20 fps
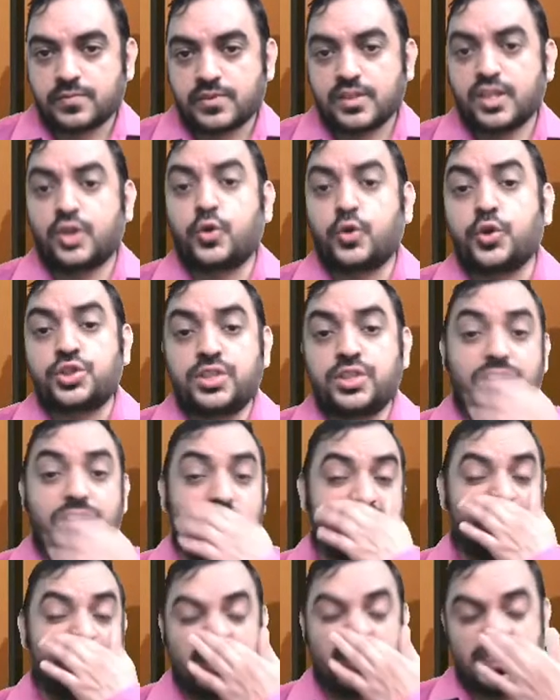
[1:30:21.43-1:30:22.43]
The question
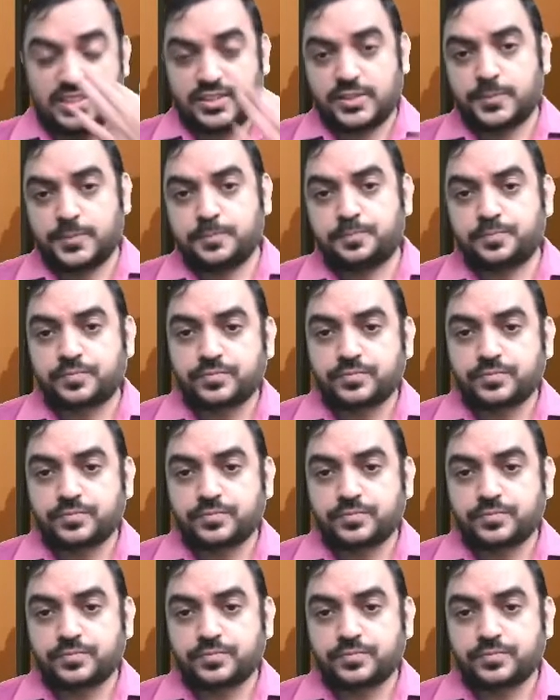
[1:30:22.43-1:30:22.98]
is this.